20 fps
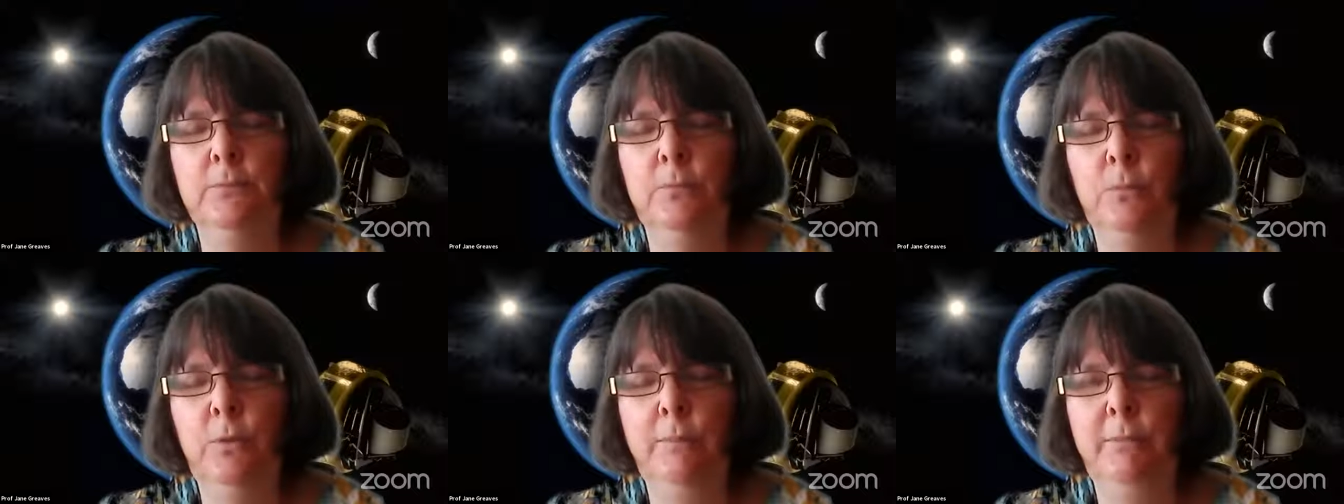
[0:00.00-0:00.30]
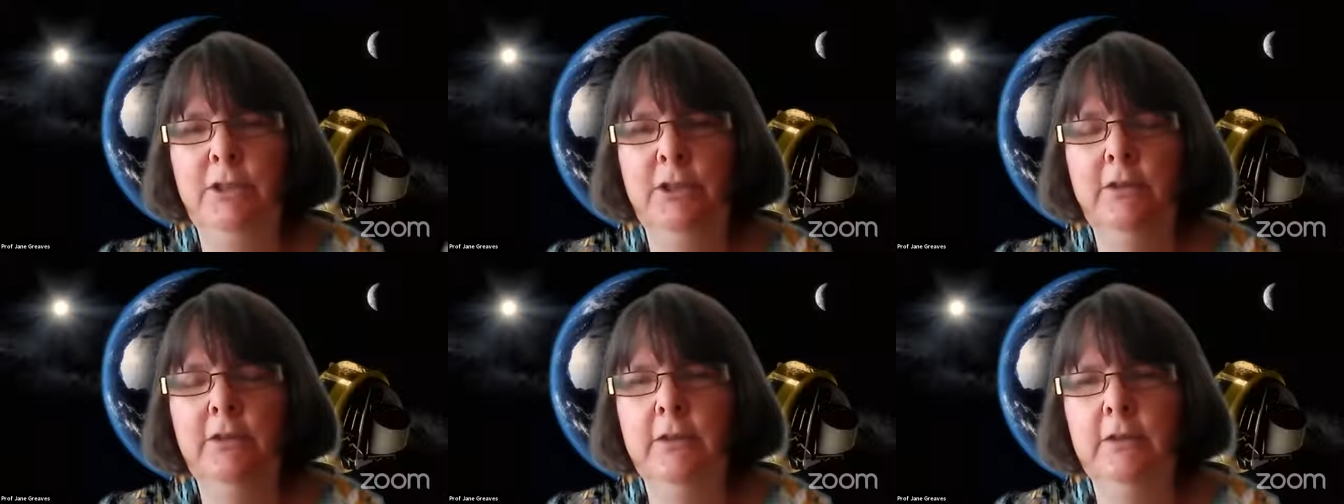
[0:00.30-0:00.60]

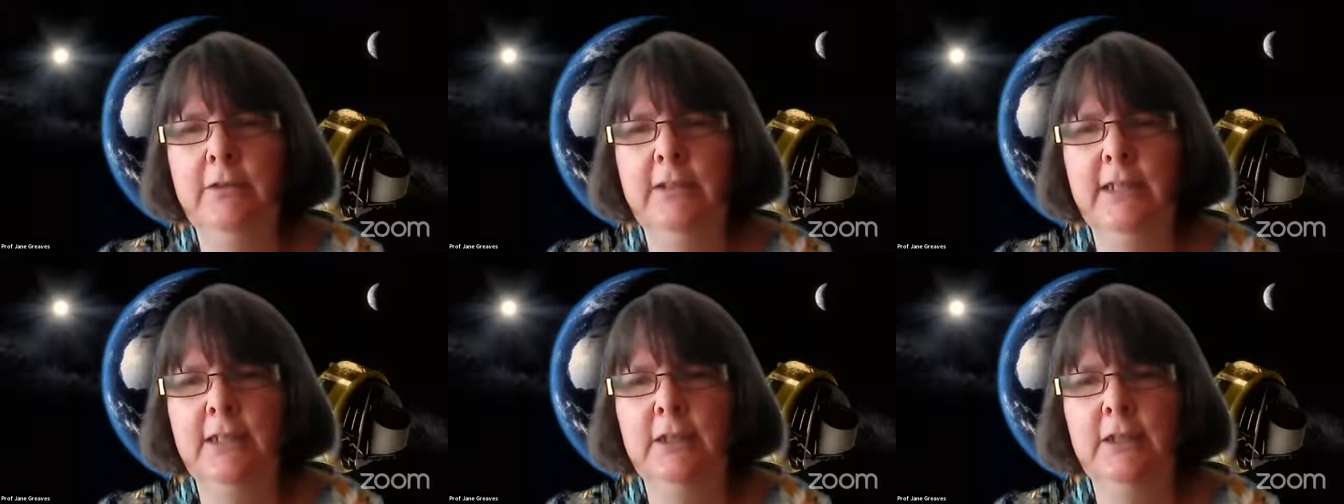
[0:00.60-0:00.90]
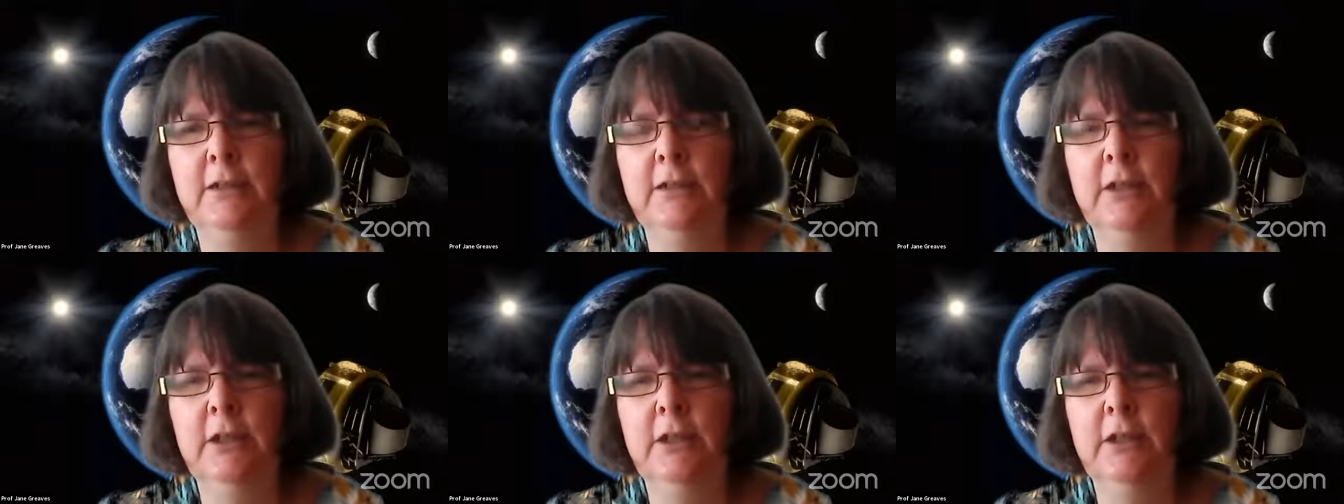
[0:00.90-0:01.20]
women don't
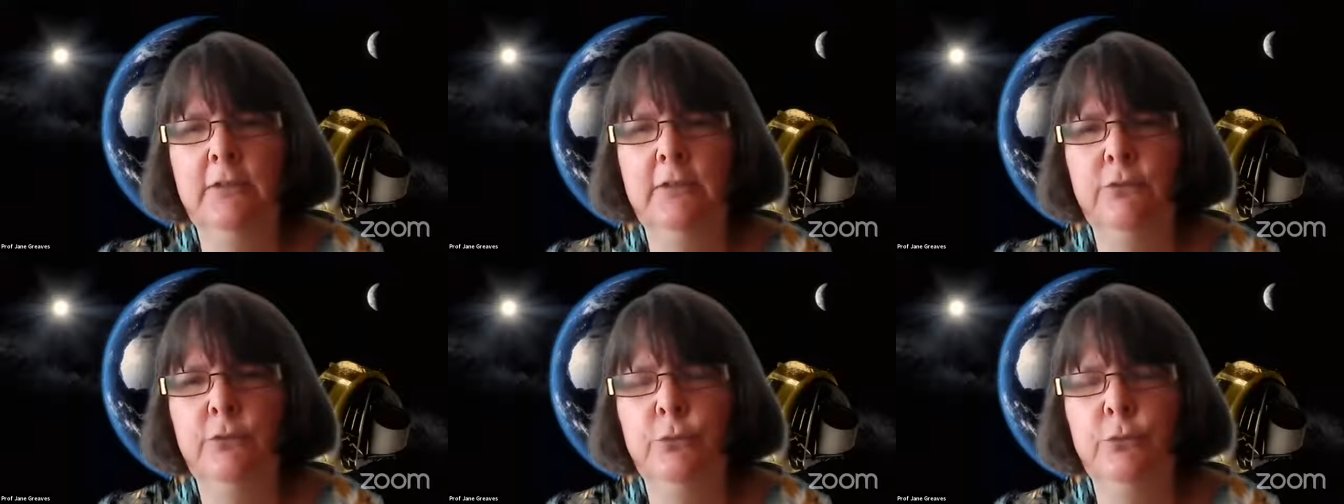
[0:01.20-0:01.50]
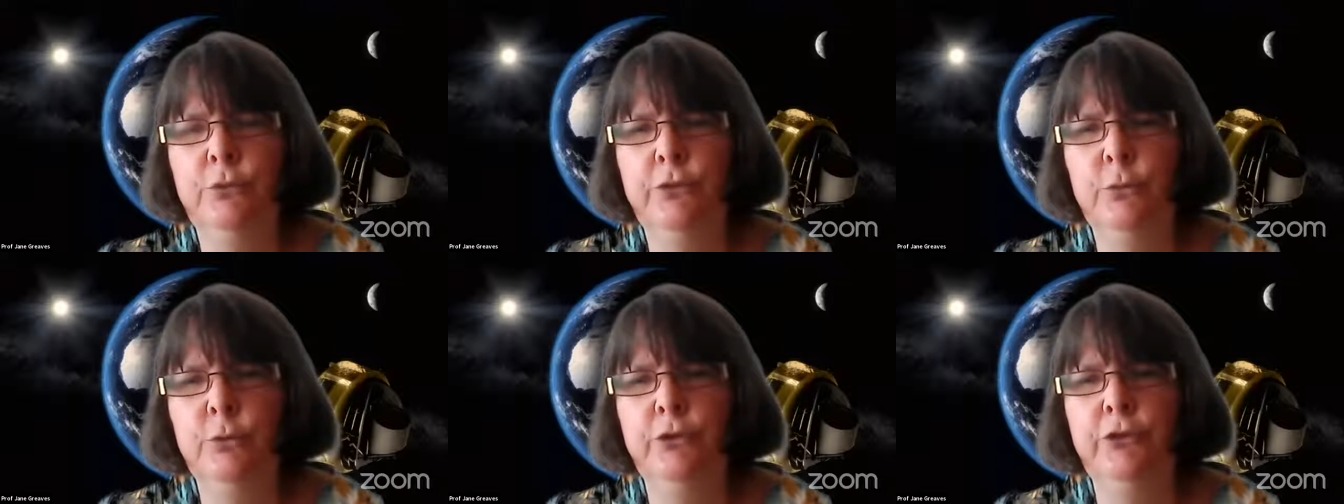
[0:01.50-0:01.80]
get kind of
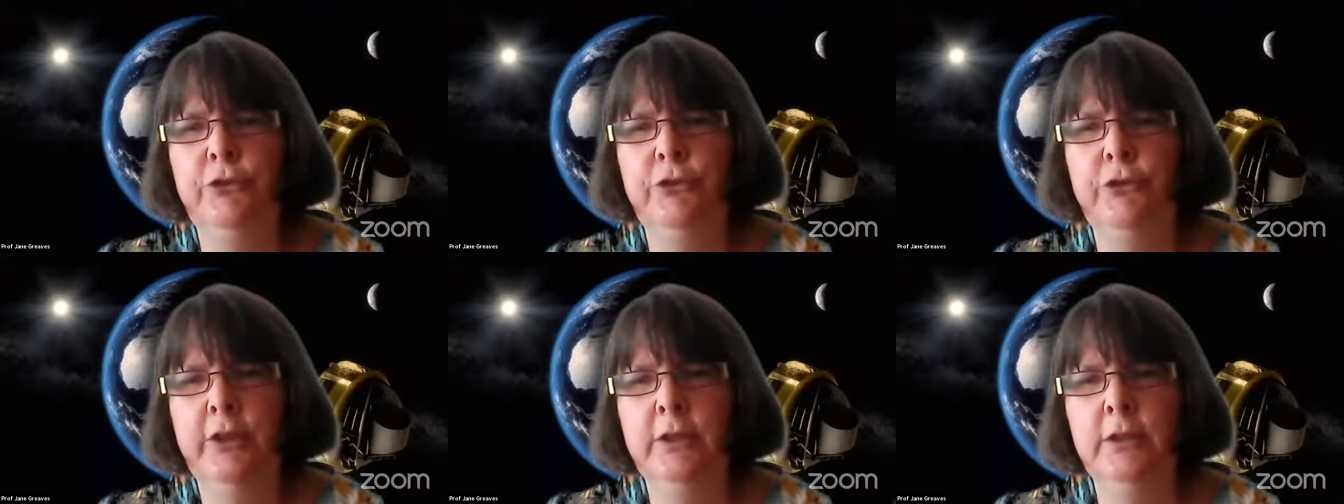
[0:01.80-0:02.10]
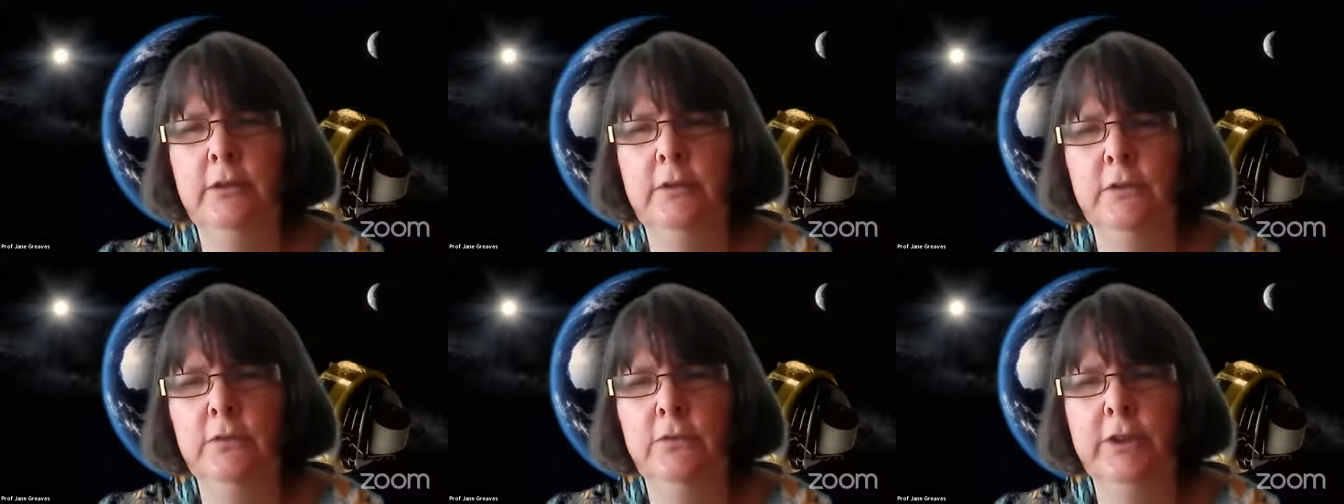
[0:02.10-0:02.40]
squished
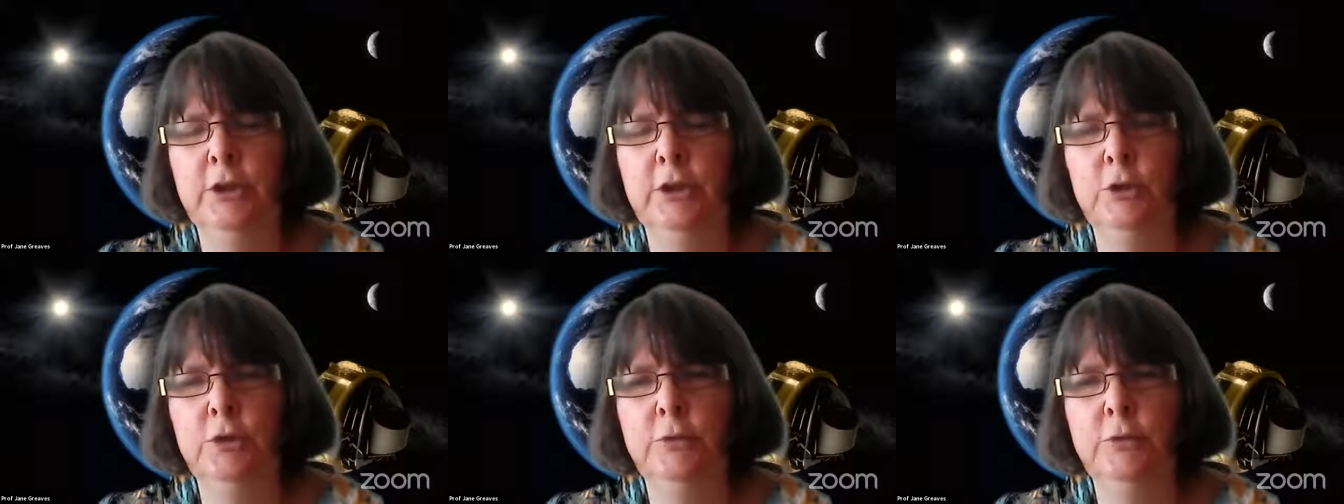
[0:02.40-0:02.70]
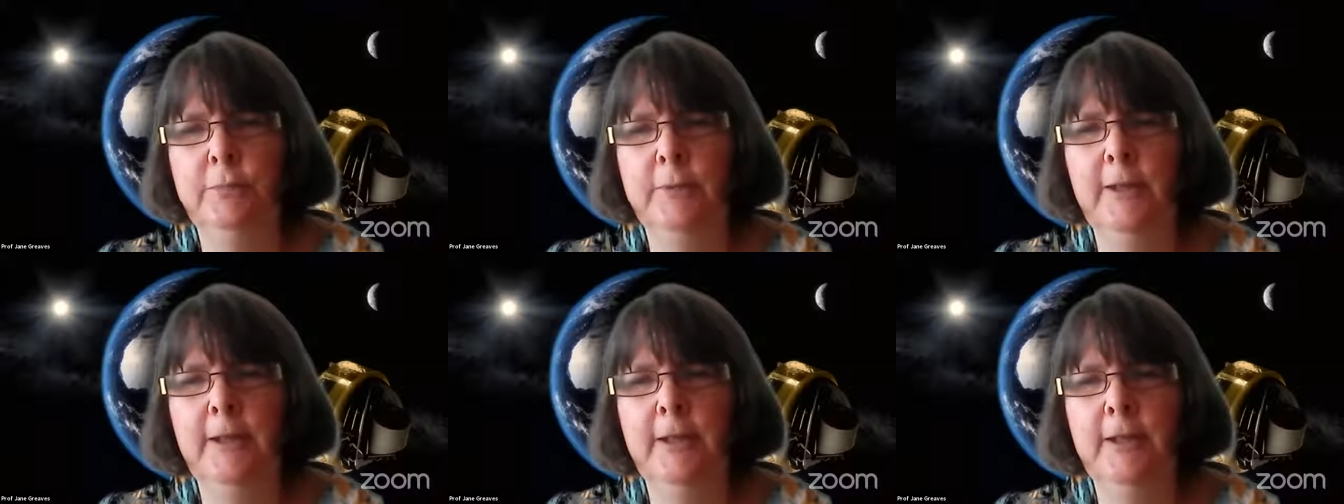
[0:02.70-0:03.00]
out of the
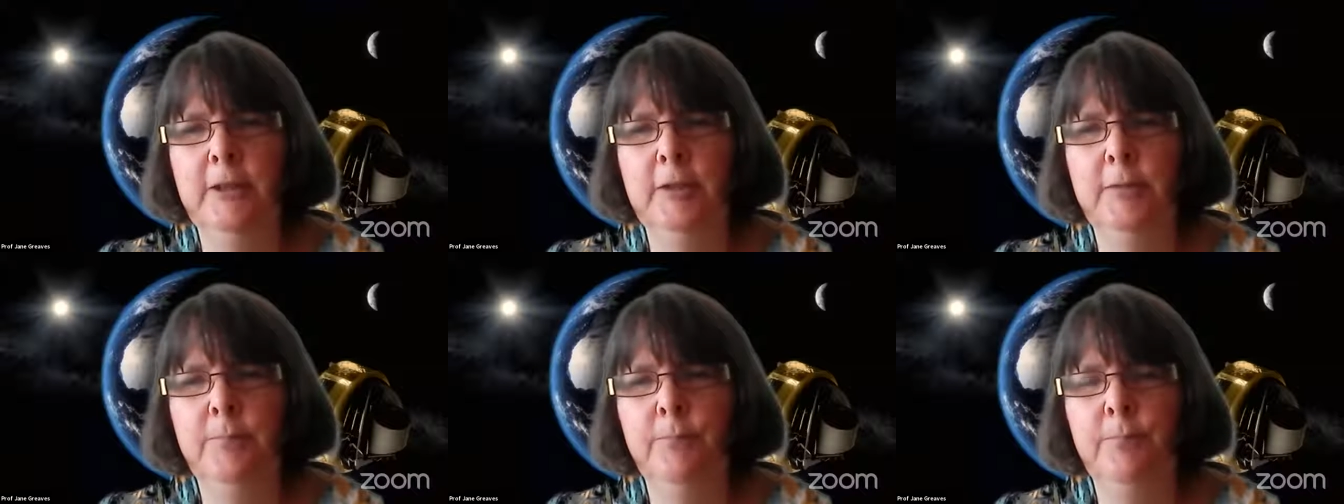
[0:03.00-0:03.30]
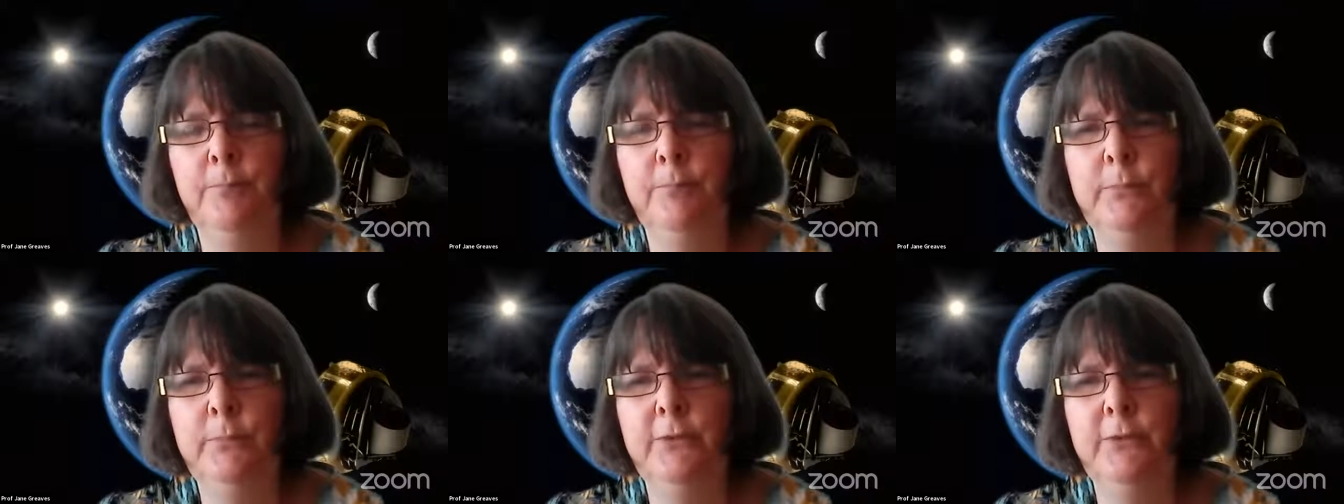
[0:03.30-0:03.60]
field,
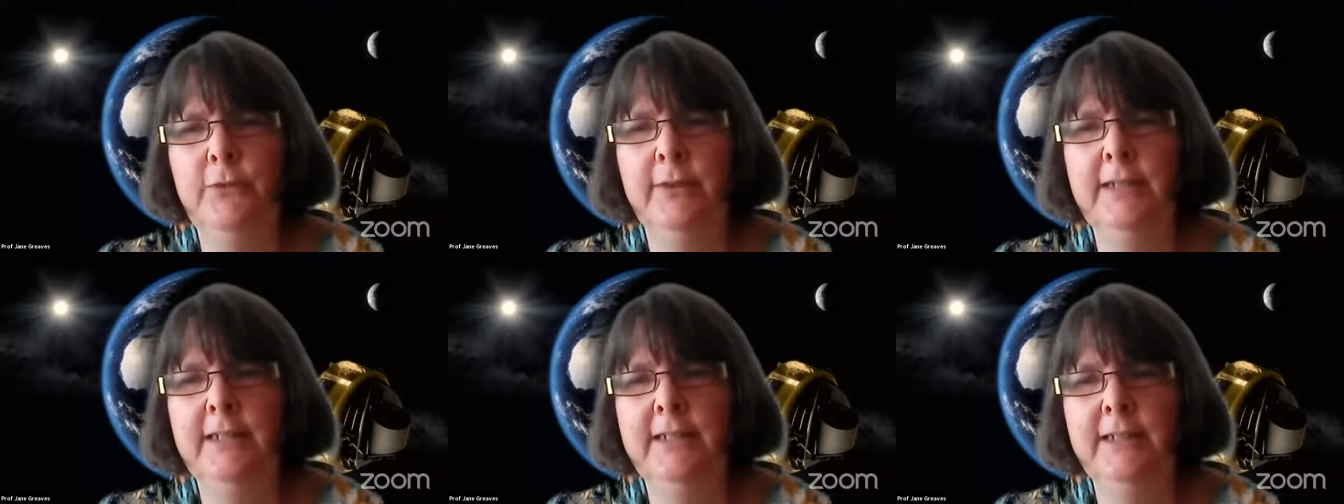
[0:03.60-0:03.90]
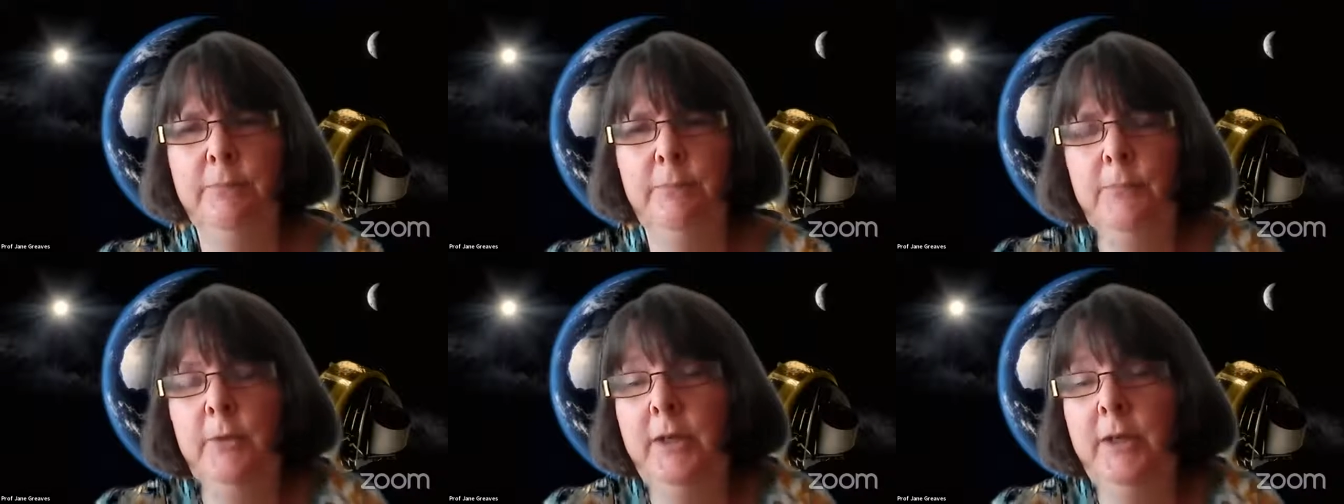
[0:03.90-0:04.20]

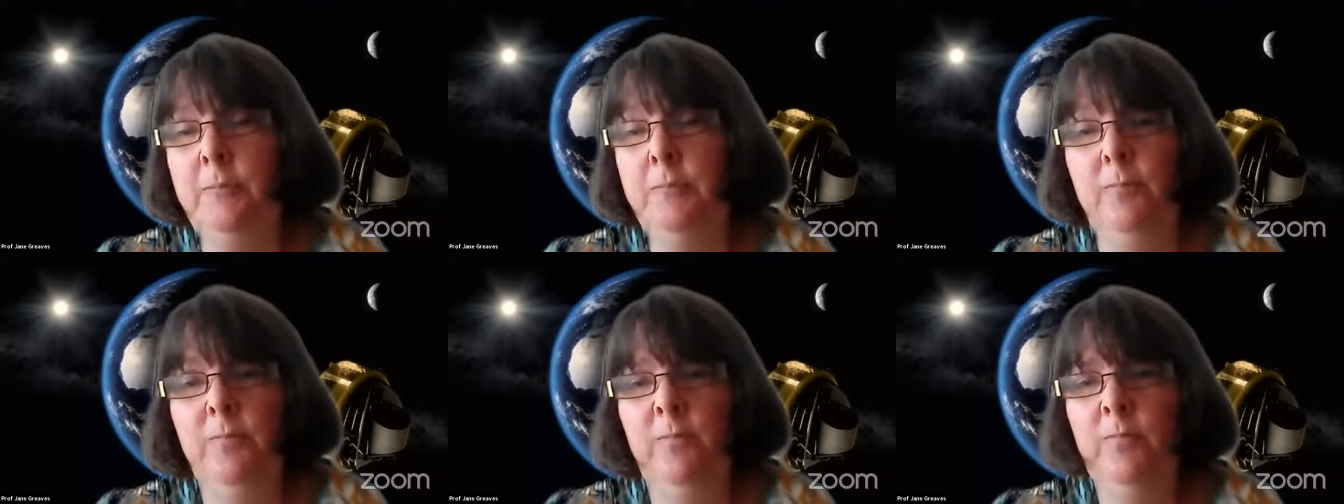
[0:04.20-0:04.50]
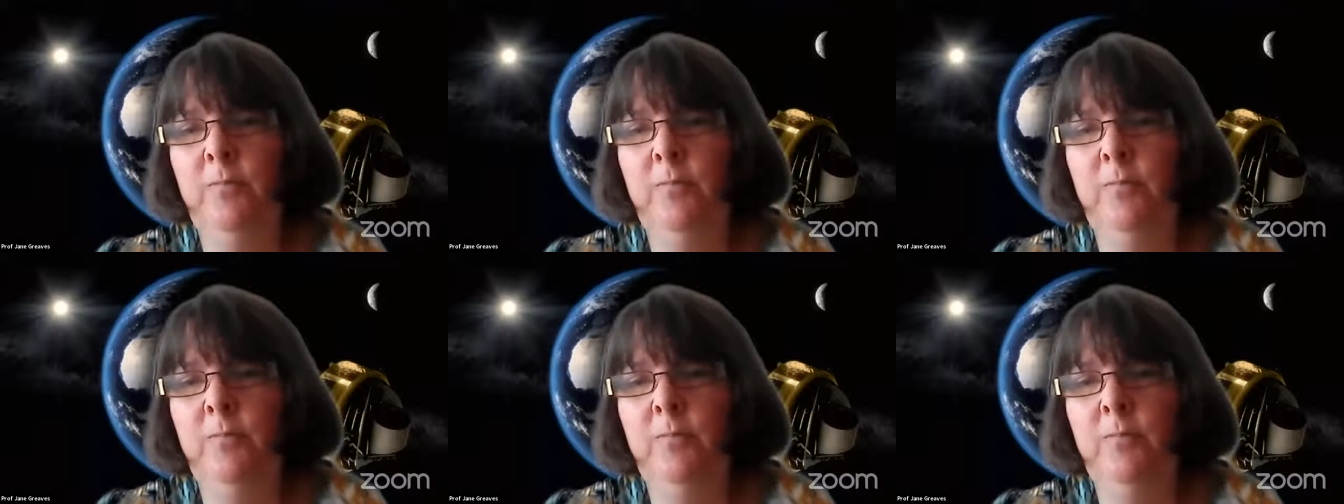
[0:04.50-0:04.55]
particularly by